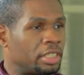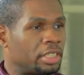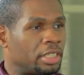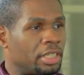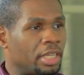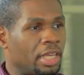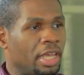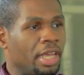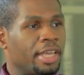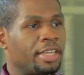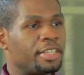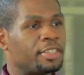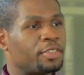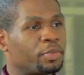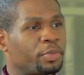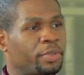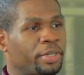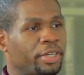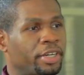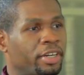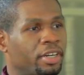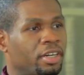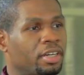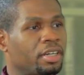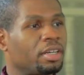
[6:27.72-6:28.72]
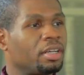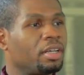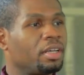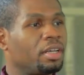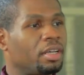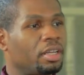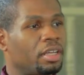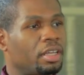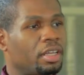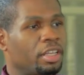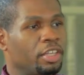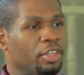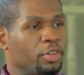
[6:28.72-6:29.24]
a case where
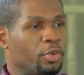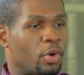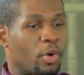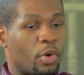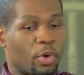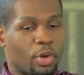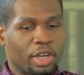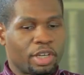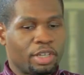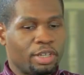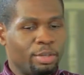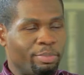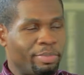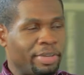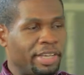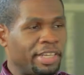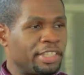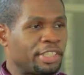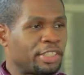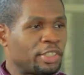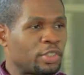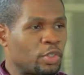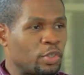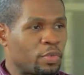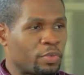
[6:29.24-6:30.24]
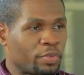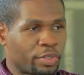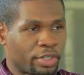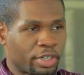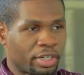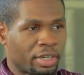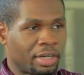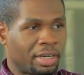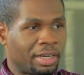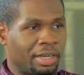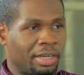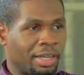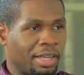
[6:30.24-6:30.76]
you hold a debenture
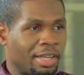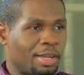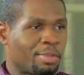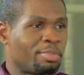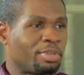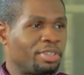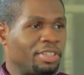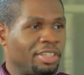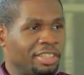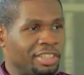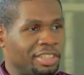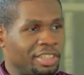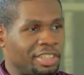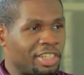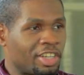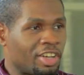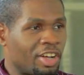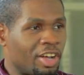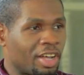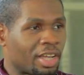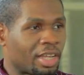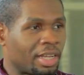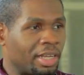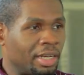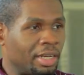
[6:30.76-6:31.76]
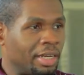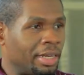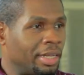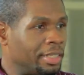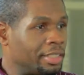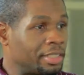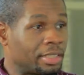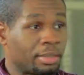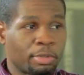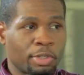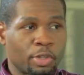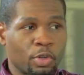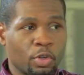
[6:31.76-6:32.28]
over a company's stock and then
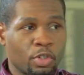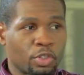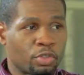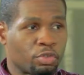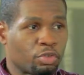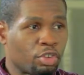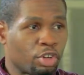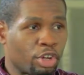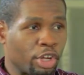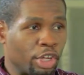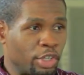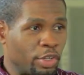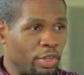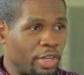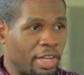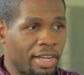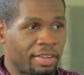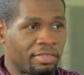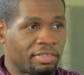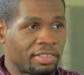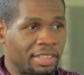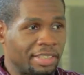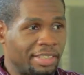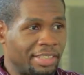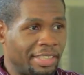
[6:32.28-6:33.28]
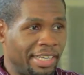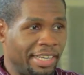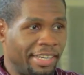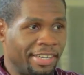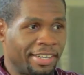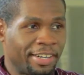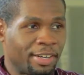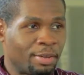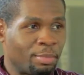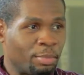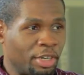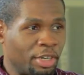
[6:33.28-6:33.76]
something goes wrong and you have to take their